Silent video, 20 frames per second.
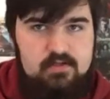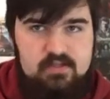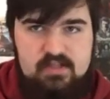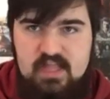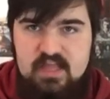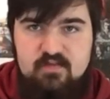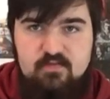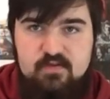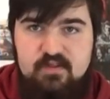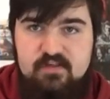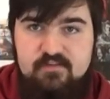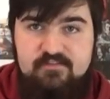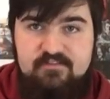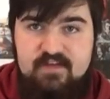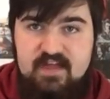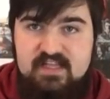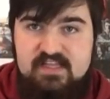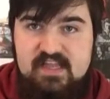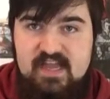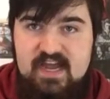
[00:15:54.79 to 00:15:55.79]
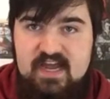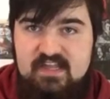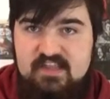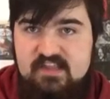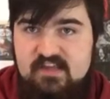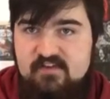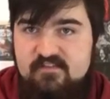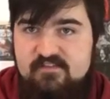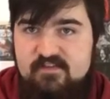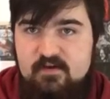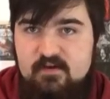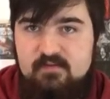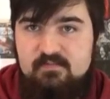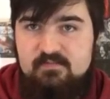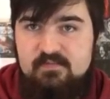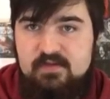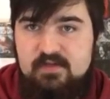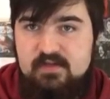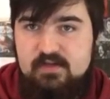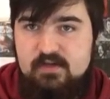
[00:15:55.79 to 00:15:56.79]
This was a fantastic
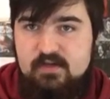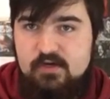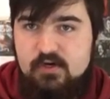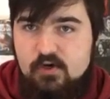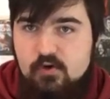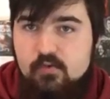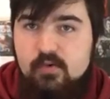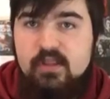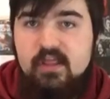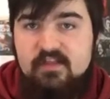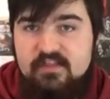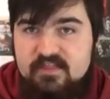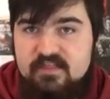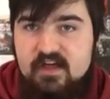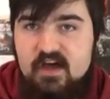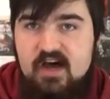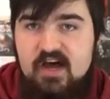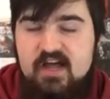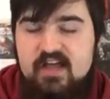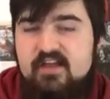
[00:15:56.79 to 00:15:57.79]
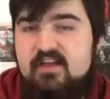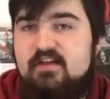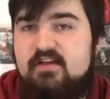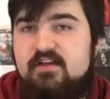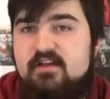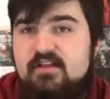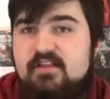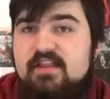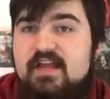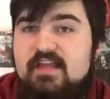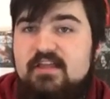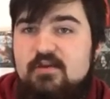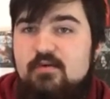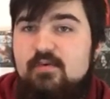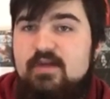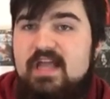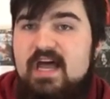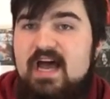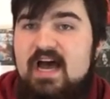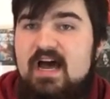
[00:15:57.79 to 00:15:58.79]
film. Who would have thought that you
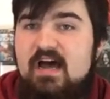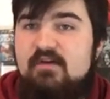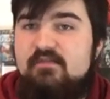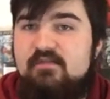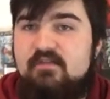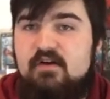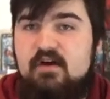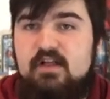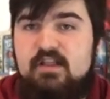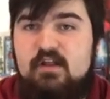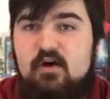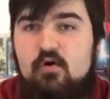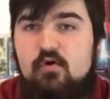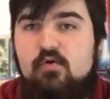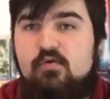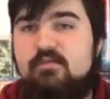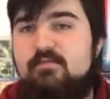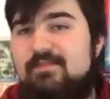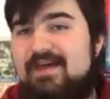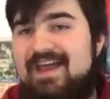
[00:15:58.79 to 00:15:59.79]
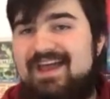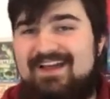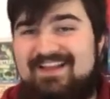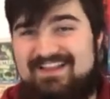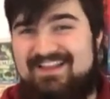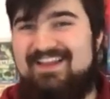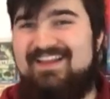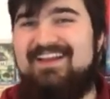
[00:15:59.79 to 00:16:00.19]
would have an old man